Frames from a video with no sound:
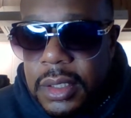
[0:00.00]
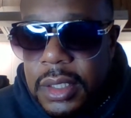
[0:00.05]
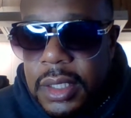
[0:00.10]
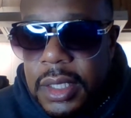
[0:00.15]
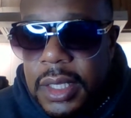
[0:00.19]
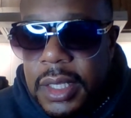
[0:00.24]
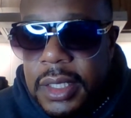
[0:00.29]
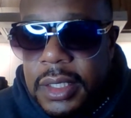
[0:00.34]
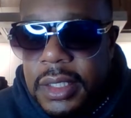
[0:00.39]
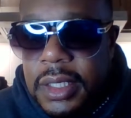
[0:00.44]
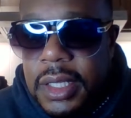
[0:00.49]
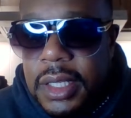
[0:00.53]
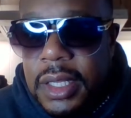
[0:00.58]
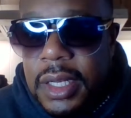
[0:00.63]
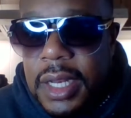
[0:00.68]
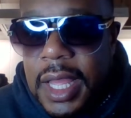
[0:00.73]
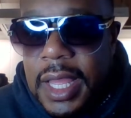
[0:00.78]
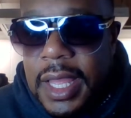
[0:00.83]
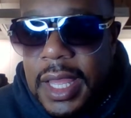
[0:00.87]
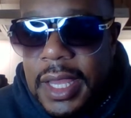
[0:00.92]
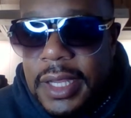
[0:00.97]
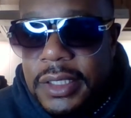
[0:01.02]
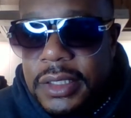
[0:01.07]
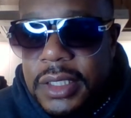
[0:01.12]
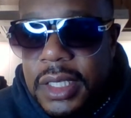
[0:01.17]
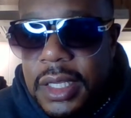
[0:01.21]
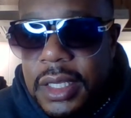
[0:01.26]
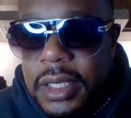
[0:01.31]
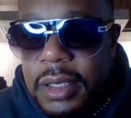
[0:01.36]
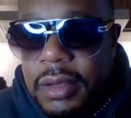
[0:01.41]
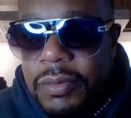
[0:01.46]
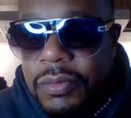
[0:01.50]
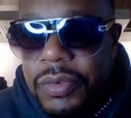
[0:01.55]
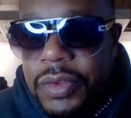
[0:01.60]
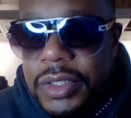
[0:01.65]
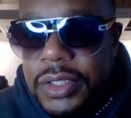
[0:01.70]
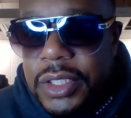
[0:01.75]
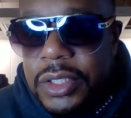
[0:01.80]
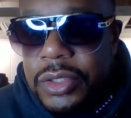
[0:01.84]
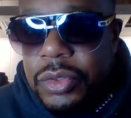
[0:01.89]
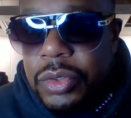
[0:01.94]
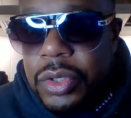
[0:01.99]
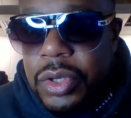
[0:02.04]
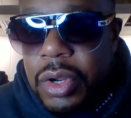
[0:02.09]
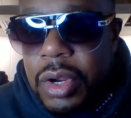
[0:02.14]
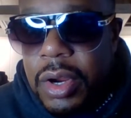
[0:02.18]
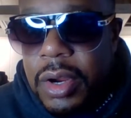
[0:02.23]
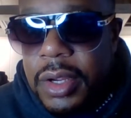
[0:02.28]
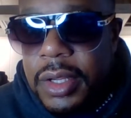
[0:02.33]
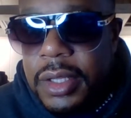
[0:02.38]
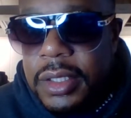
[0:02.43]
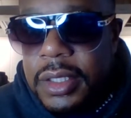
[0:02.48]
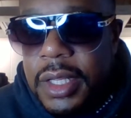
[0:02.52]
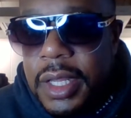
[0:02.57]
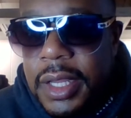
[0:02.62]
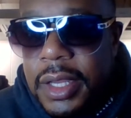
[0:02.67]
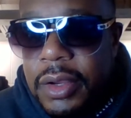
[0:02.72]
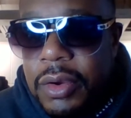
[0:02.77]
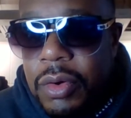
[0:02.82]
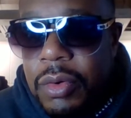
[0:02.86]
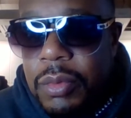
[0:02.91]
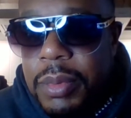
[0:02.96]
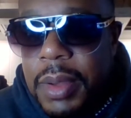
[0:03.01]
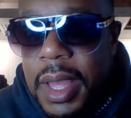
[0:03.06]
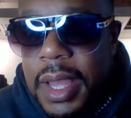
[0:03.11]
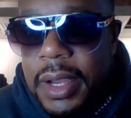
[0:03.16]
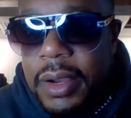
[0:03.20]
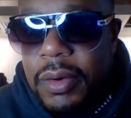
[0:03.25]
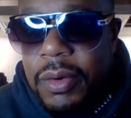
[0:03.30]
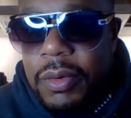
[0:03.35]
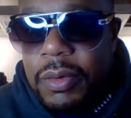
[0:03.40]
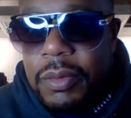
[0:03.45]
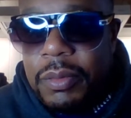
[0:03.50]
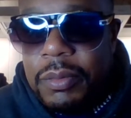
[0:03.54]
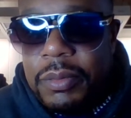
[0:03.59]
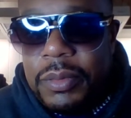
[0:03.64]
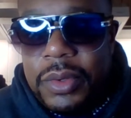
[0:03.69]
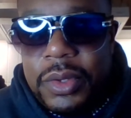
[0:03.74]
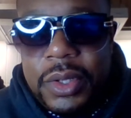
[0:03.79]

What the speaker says: And then AH said, come visit New York, then go back home.